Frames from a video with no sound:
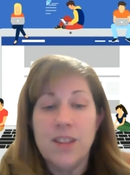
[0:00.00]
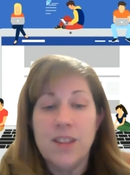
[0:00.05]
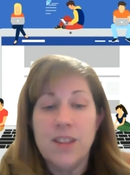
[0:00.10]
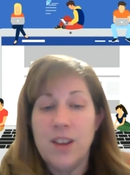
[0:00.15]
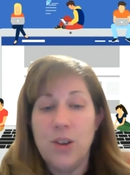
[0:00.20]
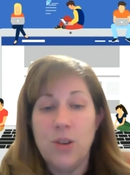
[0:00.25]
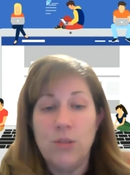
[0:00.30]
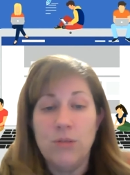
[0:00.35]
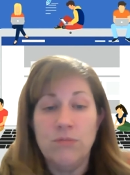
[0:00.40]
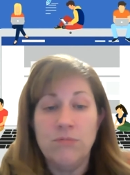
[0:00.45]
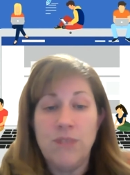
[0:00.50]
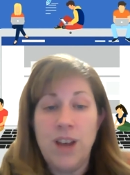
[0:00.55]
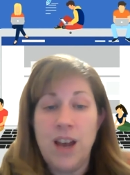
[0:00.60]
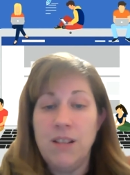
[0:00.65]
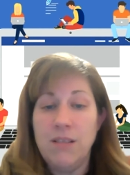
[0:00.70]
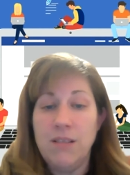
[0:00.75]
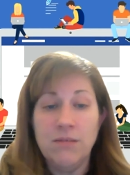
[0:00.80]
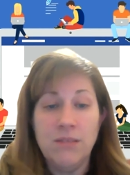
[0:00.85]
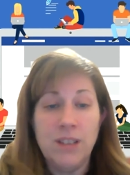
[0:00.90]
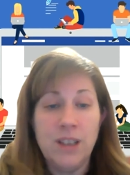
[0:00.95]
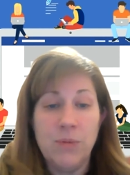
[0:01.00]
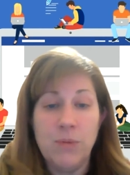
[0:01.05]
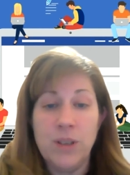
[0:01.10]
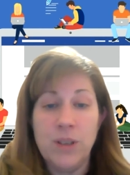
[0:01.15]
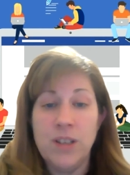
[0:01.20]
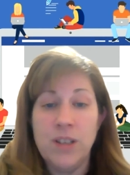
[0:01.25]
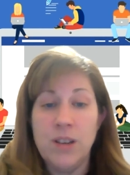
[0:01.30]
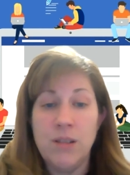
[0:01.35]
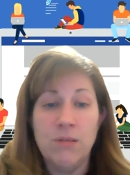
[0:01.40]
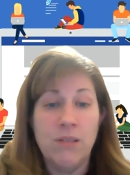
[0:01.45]
So now that
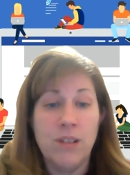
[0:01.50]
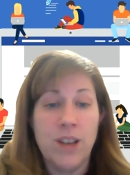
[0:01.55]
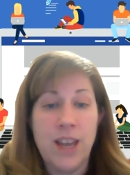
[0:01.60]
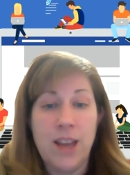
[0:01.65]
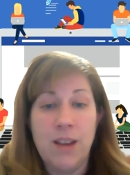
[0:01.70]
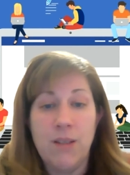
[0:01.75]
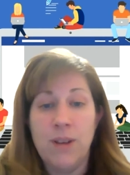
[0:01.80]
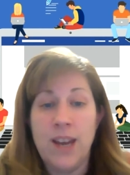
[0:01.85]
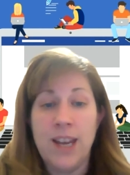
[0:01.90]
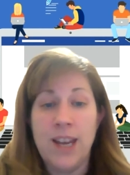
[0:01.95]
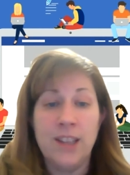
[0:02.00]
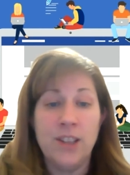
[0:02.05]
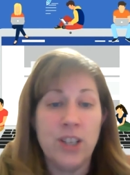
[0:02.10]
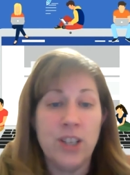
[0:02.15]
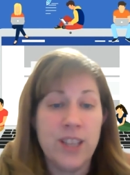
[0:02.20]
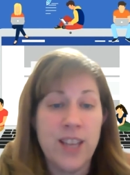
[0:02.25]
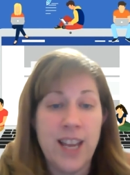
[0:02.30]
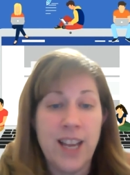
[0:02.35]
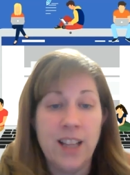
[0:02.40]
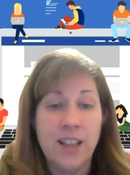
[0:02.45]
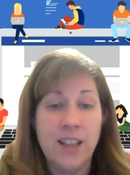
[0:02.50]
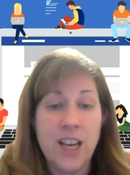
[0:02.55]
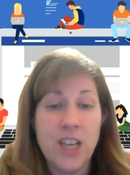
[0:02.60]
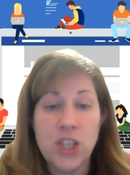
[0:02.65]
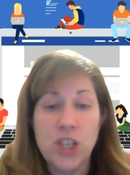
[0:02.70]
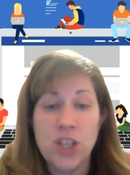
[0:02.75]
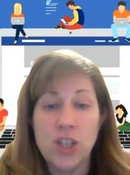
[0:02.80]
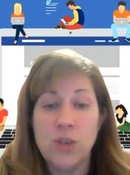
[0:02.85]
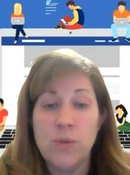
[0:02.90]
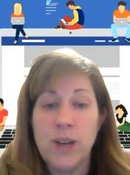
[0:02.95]
we know, okay, we got to look
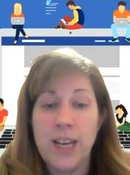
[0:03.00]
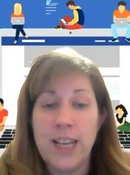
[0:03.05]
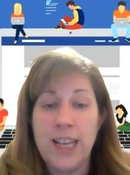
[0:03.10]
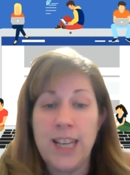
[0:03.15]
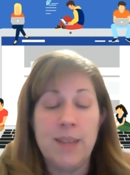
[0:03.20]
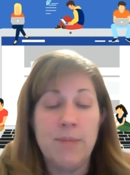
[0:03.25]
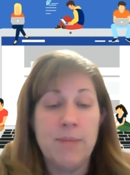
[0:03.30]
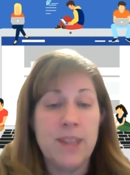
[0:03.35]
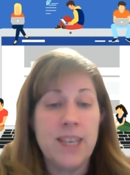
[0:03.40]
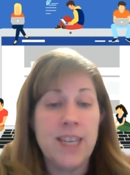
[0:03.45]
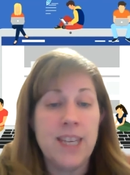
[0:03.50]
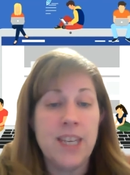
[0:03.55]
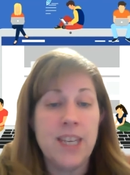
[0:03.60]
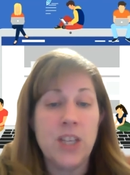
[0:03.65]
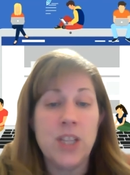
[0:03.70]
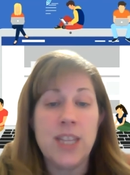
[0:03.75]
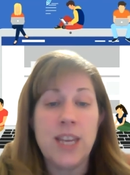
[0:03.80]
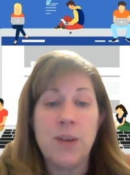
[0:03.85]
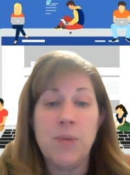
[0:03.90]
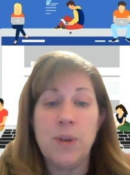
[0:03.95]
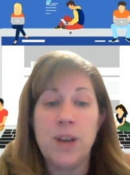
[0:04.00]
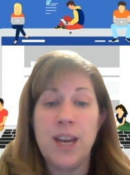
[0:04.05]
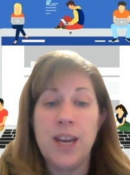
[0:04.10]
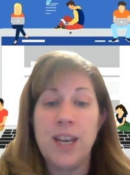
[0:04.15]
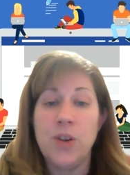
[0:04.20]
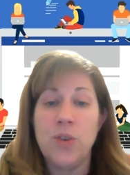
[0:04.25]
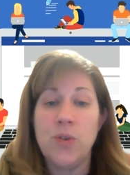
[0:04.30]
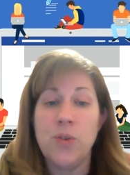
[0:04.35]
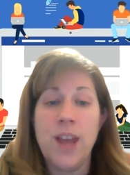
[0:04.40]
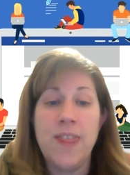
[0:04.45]
psychological, we got to get some skill set, we got
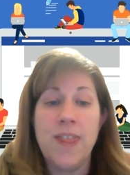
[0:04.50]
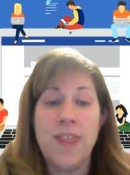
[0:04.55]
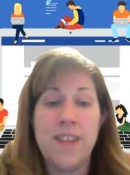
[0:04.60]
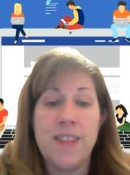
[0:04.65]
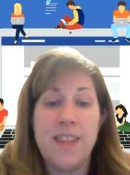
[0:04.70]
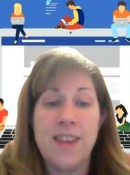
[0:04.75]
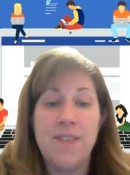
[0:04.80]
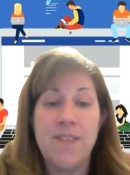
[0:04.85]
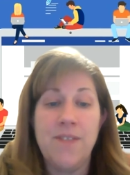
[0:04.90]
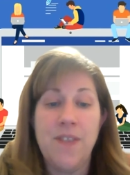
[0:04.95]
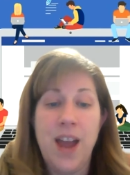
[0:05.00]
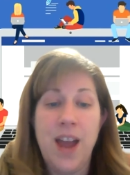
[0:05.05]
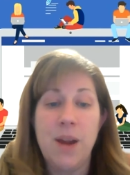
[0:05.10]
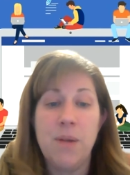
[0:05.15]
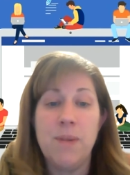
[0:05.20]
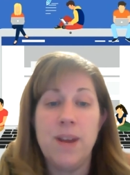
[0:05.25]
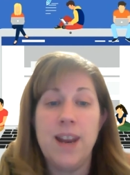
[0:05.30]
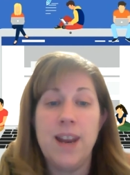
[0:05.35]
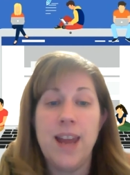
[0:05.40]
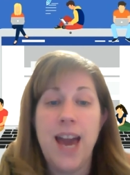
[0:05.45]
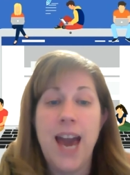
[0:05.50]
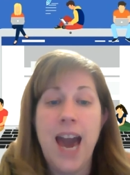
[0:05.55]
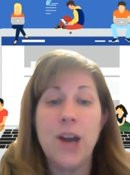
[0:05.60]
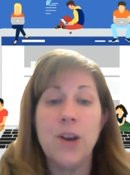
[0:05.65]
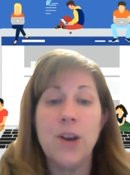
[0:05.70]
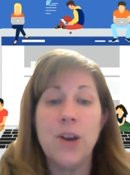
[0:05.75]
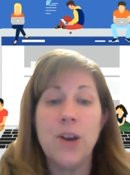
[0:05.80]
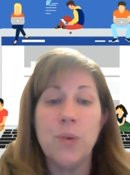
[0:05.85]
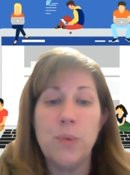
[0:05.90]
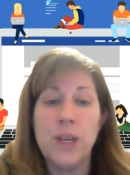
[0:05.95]
to create this environment.
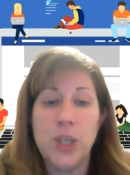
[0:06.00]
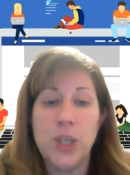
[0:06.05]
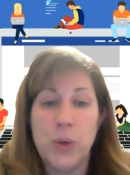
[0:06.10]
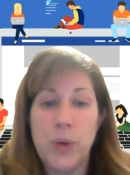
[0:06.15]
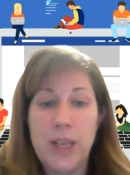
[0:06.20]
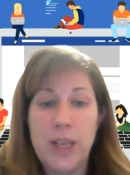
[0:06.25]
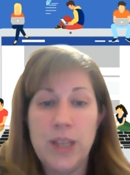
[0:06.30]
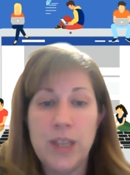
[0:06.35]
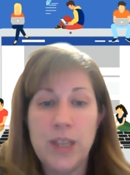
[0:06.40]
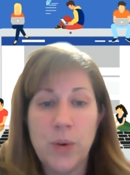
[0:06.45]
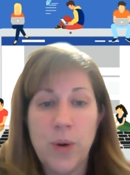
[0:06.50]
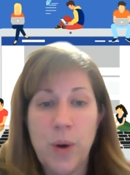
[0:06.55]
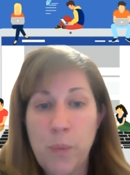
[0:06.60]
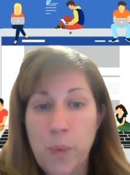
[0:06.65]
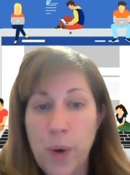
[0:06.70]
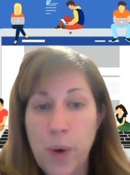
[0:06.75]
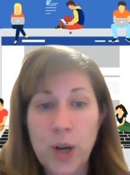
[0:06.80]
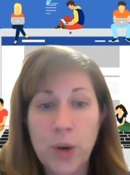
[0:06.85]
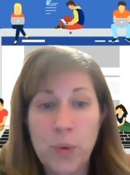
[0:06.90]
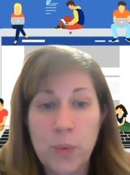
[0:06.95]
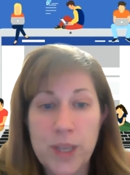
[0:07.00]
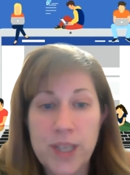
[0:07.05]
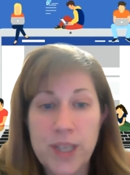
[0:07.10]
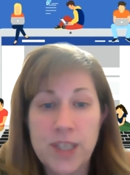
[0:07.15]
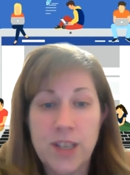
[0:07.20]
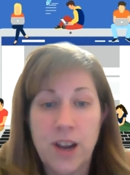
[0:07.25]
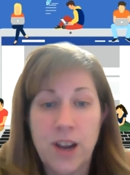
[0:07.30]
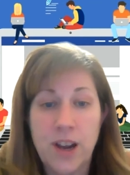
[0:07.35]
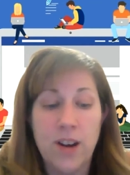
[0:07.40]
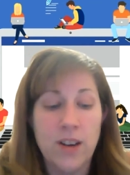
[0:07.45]
How do we do it? So where do we
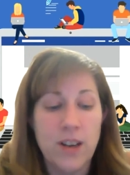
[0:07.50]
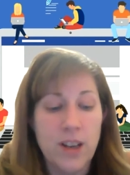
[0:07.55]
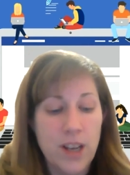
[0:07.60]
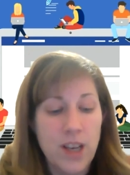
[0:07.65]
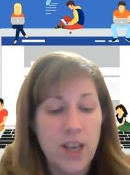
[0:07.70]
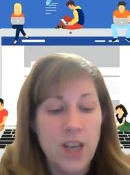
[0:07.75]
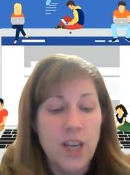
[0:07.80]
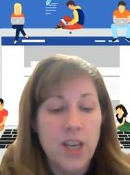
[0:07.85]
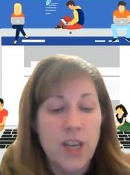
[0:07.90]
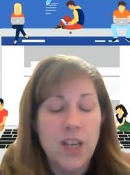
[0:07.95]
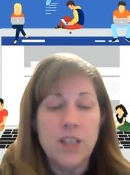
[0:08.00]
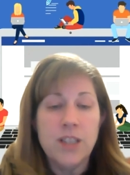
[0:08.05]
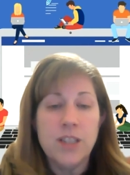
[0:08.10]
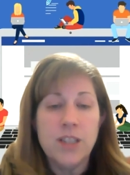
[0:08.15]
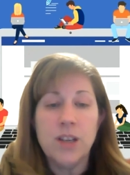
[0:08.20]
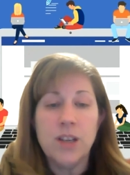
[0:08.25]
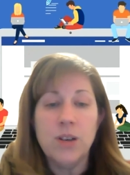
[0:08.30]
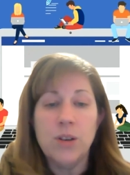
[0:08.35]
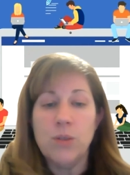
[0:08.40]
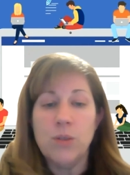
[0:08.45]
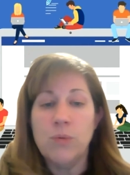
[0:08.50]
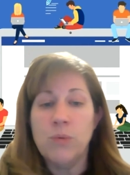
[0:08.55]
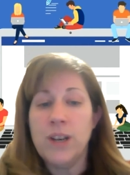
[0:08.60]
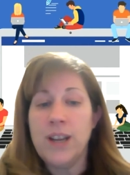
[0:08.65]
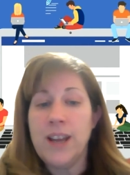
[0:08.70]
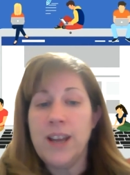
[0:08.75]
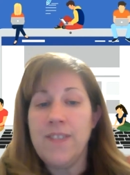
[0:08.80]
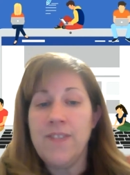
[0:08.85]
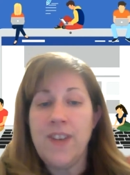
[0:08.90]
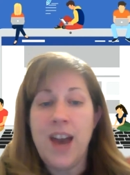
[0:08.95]
start? So
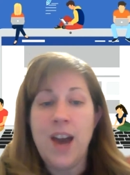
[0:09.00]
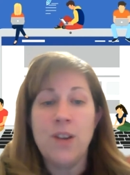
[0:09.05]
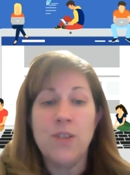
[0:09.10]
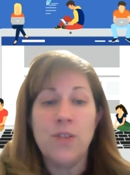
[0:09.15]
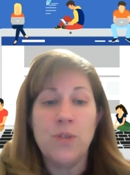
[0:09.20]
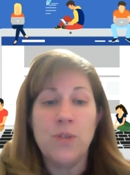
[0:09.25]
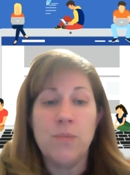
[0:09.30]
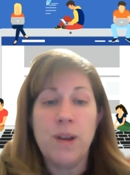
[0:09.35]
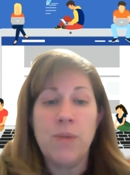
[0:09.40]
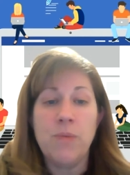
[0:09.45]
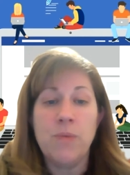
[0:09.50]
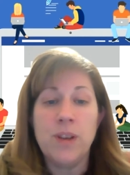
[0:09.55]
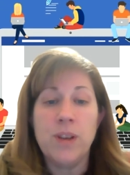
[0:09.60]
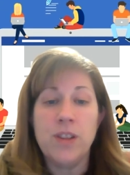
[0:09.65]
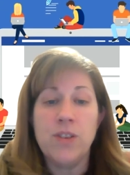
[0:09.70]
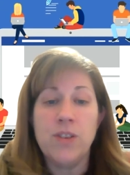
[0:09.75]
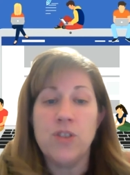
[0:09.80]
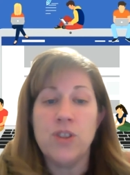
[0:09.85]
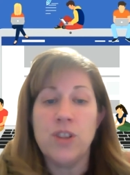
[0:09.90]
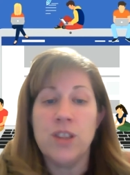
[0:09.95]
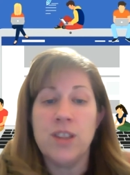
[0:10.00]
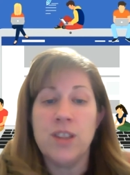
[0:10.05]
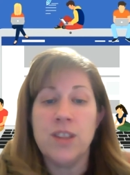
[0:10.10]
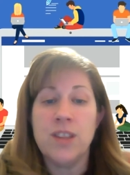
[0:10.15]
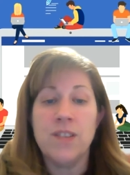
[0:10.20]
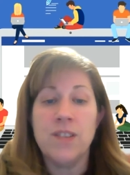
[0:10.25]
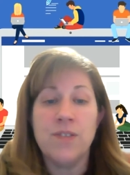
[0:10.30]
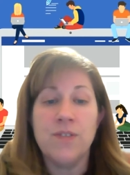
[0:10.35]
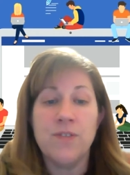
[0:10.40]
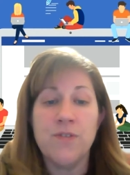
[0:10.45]
what I found through my research
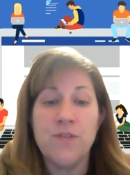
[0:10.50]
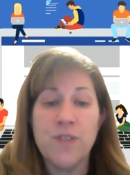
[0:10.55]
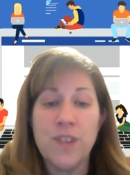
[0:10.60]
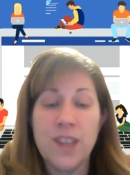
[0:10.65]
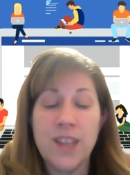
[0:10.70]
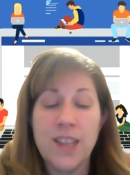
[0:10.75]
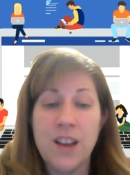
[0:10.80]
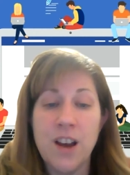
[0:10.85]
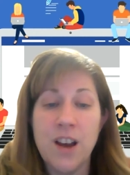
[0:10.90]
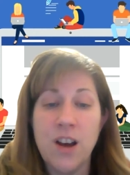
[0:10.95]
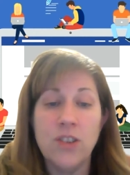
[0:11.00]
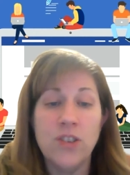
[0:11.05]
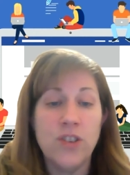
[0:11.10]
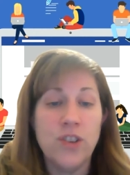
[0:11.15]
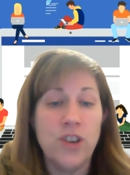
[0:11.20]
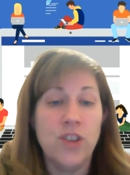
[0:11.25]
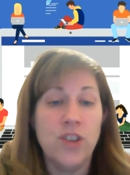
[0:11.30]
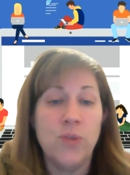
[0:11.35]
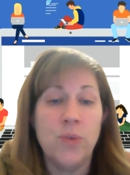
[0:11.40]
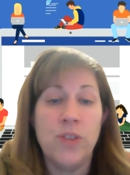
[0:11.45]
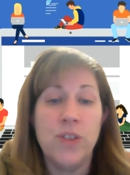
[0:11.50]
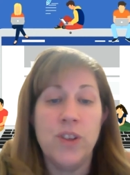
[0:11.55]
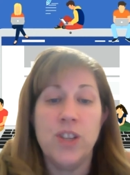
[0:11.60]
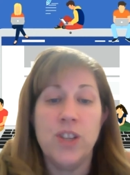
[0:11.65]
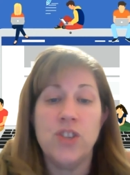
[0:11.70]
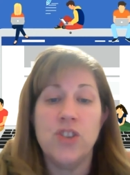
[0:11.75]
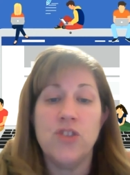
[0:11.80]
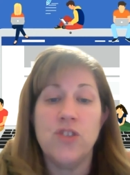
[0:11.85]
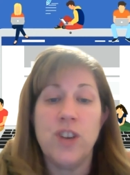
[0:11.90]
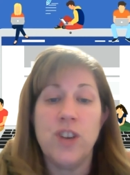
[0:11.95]
is it all starts with the
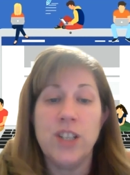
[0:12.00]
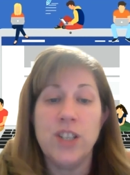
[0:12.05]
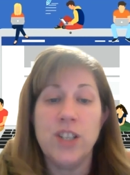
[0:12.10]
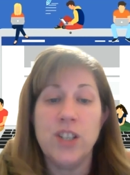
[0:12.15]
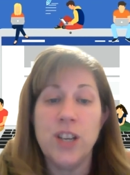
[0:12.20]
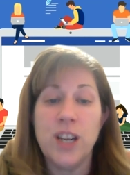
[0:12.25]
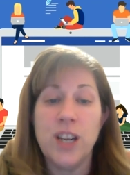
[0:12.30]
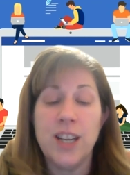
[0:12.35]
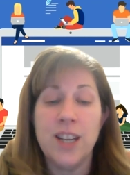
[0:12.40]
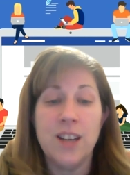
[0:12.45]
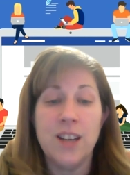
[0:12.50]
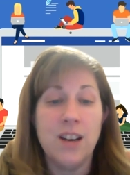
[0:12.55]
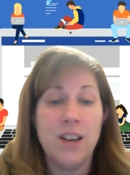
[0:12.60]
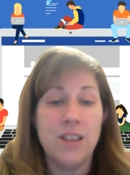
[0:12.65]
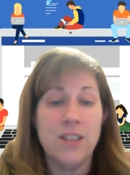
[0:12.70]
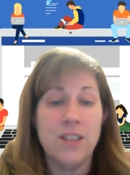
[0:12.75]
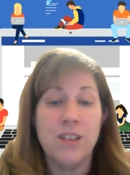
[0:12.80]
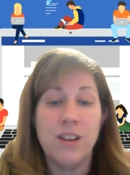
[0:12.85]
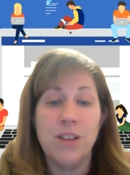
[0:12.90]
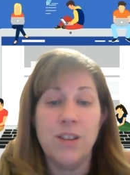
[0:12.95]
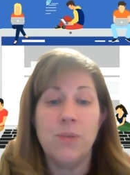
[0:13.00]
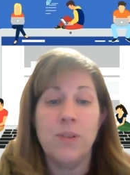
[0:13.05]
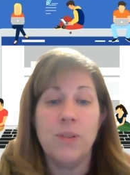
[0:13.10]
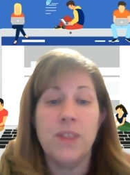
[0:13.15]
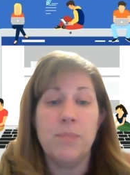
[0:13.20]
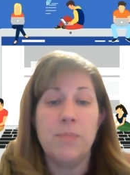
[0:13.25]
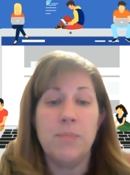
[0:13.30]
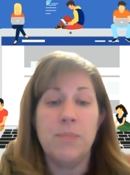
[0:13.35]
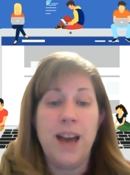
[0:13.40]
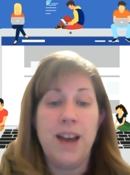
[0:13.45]
instructor and it all starts
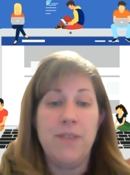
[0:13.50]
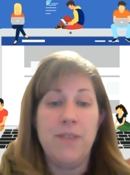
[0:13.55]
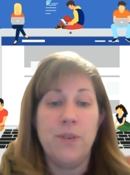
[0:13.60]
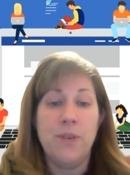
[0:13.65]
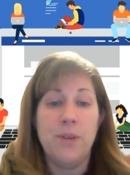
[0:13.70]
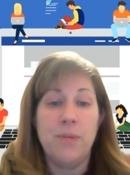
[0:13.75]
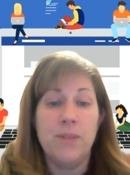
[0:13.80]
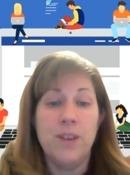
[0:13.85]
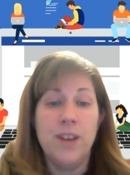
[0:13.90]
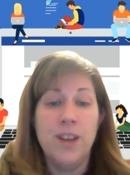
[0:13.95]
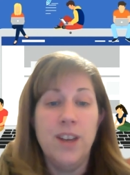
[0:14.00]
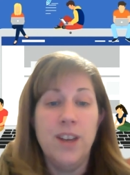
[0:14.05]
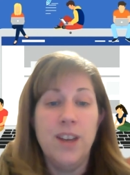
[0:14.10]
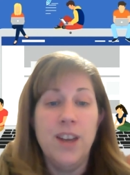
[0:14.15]
with the platform.